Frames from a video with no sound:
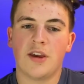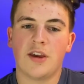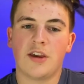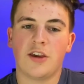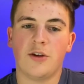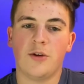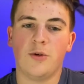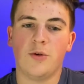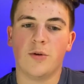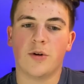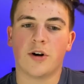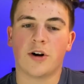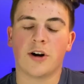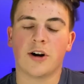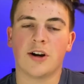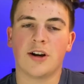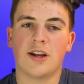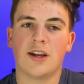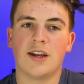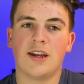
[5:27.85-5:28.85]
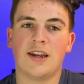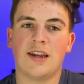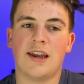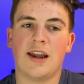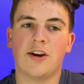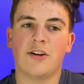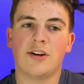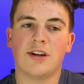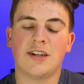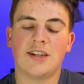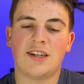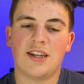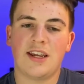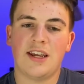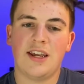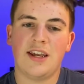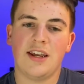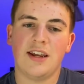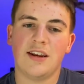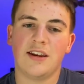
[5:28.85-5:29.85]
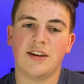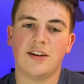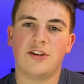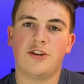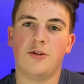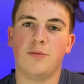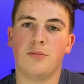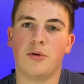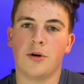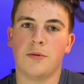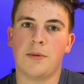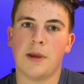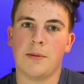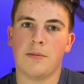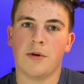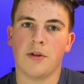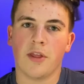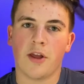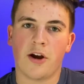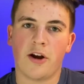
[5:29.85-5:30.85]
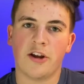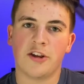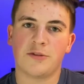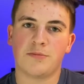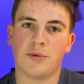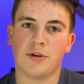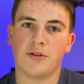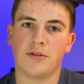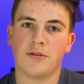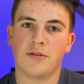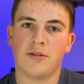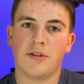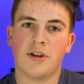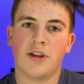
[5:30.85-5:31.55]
you are guaranteed to put people in the hospital,